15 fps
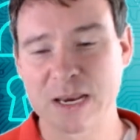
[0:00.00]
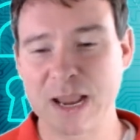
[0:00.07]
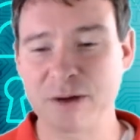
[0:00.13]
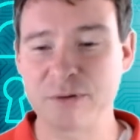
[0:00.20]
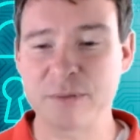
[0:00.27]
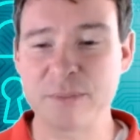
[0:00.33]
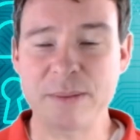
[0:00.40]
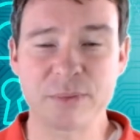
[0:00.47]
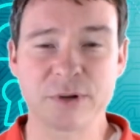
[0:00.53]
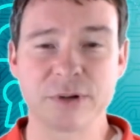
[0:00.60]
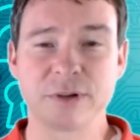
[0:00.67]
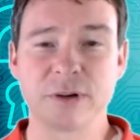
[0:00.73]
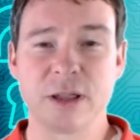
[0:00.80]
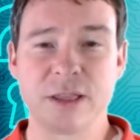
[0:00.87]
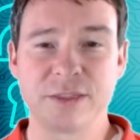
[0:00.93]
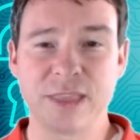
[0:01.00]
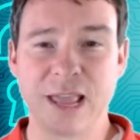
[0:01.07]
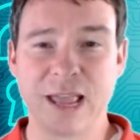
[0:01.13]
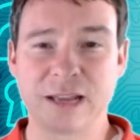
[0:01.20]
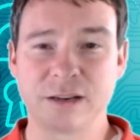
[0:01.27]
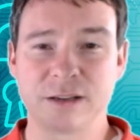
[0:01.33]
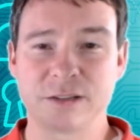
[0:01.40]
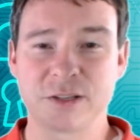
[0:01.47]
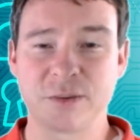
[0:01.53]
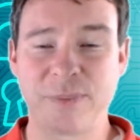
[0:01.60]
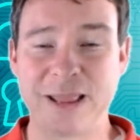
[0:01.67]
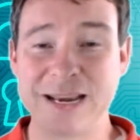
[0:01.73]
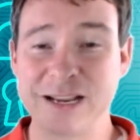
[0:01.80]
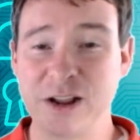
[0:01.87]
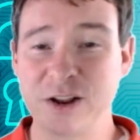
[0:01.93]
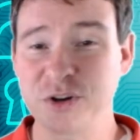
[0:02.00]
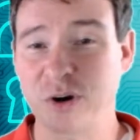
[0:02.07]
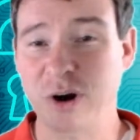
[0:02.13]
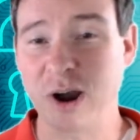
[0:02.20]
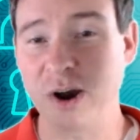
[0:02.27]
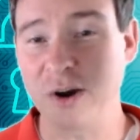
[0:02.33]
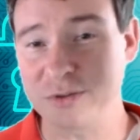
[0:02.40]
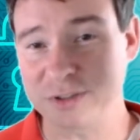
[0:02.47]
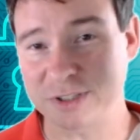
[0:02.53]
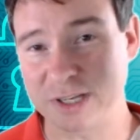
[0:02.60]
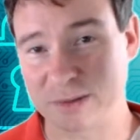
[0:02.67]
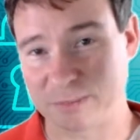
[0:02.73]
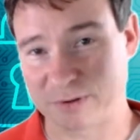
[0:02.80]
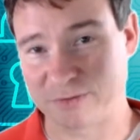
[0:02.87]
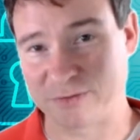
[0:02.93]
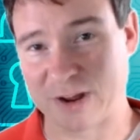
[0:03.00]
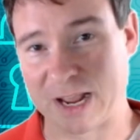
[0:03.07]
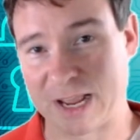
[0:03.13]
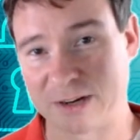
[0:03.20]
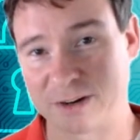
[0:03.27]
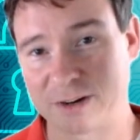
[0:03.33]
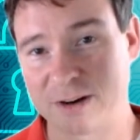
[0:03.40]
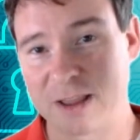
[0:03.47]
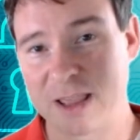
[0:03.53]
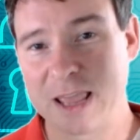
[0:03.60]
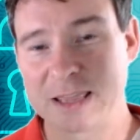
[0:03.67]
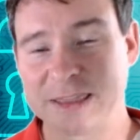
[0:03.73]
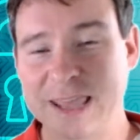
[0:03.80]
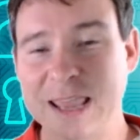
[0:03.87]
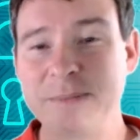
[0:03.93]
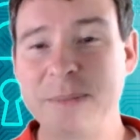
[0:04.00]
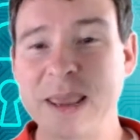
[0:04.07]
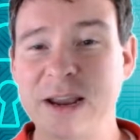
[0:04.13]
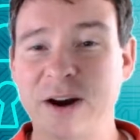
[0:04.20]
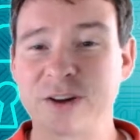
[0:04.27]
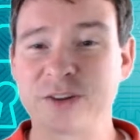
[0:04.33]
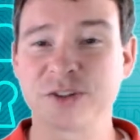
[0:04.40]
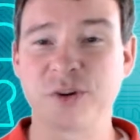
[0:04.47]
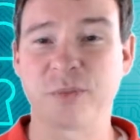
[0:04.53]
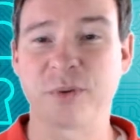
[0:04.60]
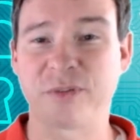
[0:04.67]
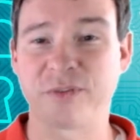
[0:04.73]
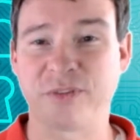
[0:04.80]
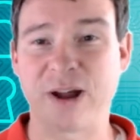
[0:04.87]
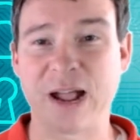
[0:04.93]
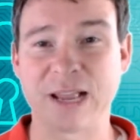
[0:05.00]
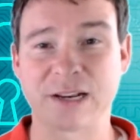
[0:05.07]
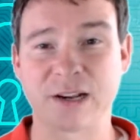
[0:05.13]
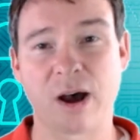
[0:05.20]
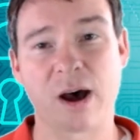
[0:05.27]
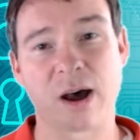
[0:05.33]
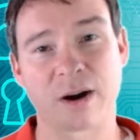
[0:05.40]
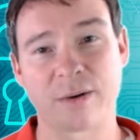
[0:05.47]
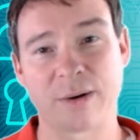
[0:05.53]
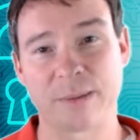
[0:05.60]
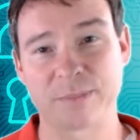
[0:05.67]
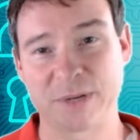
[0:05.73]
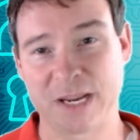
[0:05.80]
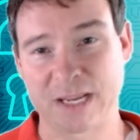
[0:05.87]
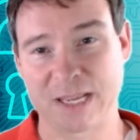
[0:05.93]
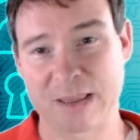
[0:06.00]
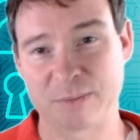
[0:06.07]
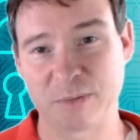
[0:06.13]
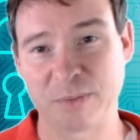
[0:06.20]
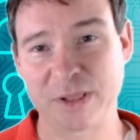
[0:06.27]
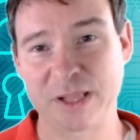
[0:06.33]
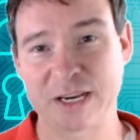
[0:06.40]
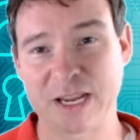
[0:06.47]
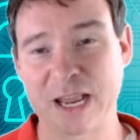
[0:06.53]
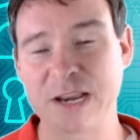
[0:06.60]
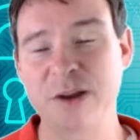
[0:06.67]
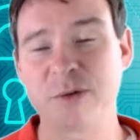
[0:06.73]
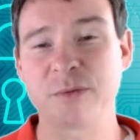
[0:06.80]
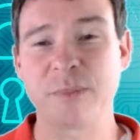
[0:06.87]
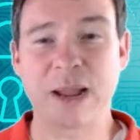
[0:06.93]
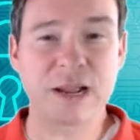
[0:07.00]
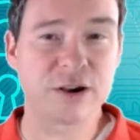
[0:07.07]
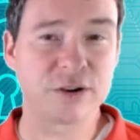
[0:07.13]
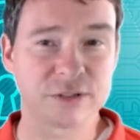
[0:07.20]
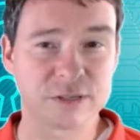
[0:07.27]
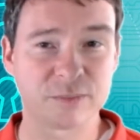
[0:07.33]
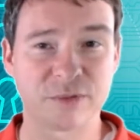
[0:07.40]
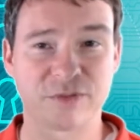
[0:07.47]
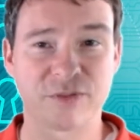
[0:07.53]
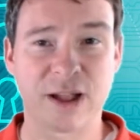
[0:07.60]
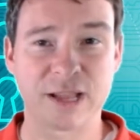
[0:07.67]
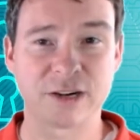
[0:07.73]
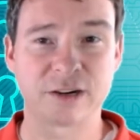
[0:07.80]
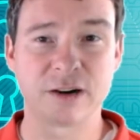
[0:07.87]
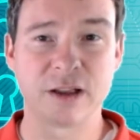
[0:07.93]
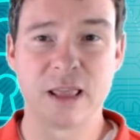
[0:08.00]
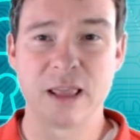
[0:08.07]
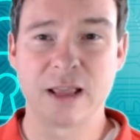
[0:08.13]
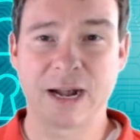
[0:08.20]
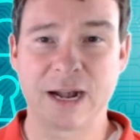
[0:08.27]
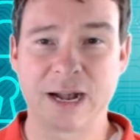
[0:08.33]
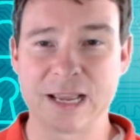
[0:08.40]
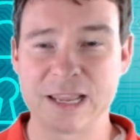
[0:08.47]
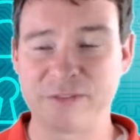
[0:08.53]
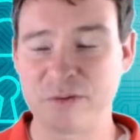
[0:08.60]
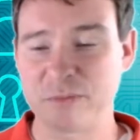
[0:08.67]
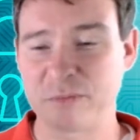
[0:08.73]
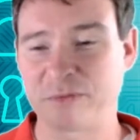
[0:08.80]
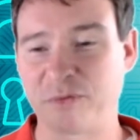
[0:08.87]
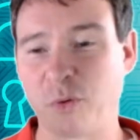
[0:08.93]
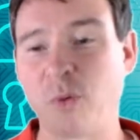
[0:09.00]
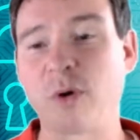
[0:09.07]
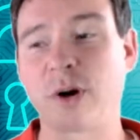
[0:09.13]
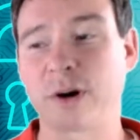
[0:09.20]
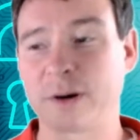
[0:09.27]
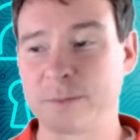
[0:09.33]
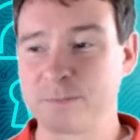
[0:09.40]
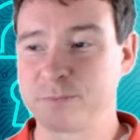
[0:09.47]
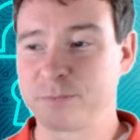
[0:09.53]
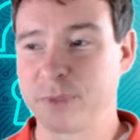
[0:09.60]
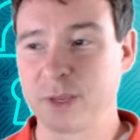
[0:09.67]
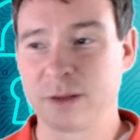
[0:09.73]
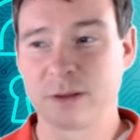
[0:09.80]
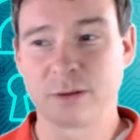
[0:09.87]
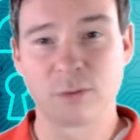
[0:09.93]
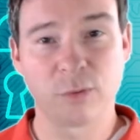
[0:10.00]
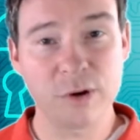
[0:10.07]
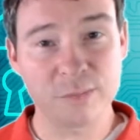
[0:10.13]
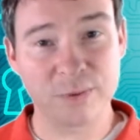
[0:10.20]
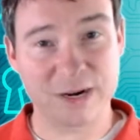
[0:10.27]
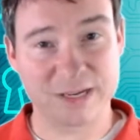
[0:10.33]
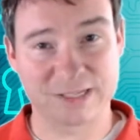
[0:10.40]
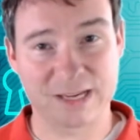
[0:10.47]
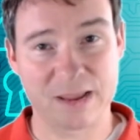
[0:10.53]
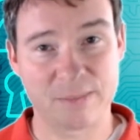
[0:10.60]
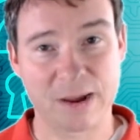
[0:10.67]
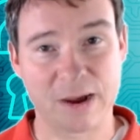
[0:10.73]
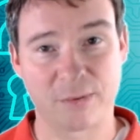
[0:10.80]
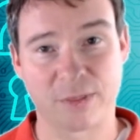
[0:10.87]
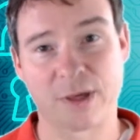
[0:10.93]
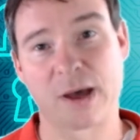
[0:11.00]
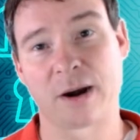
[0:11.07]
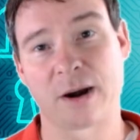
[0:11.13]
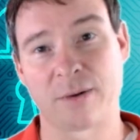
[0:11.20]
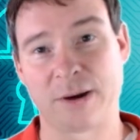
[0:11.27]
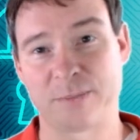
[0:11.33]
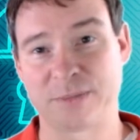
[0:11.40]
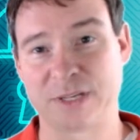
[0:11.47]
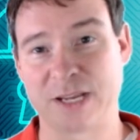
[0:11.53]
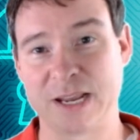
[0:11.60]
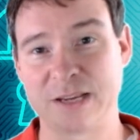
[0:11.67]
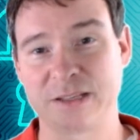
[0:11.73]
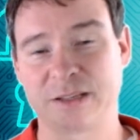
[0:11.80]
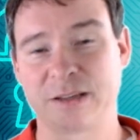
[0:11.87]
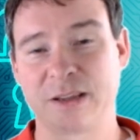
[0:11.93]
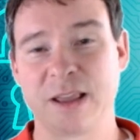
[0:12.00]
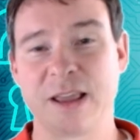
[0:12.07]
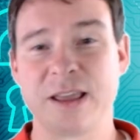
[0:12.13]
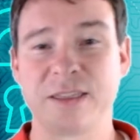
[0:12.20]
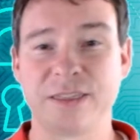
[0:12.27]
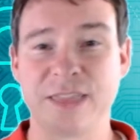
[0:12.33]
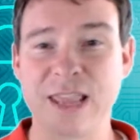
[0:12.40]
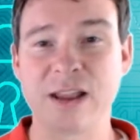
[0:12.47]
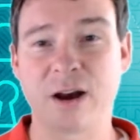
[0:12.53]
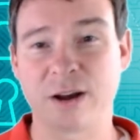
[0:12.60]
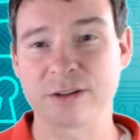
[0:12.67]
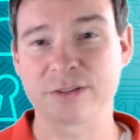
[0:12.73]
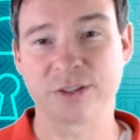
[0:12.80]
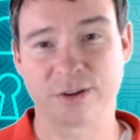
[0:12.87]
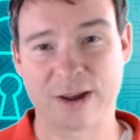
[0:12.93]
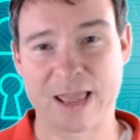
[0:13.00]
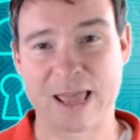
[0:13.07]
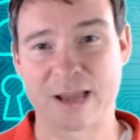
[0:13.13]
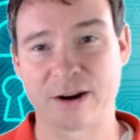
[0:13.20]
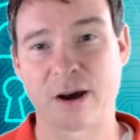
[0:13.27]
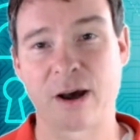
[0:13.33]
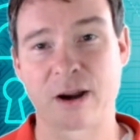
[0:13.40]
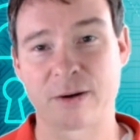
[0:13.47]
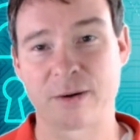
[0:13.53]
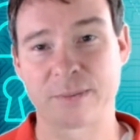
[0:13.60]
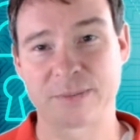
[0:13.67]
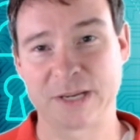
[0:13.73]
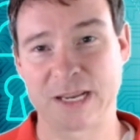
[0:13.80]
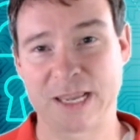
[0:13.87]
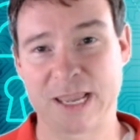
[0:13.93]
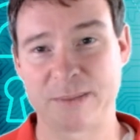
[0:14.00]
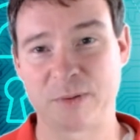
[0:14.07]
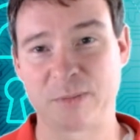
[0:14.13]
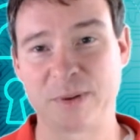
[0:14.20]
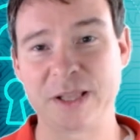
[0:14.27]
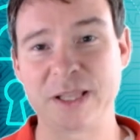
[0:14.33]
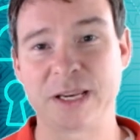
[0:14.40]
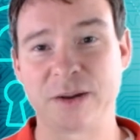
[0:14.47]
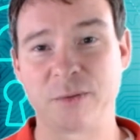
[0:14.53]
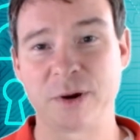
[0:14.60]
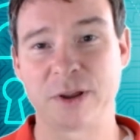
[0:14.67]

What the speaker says: Now remember that depending on your hosting provider, they may also provide auto update capability. I know with my hosting provider, even before WordPress came out with auto update, they also had auto update capability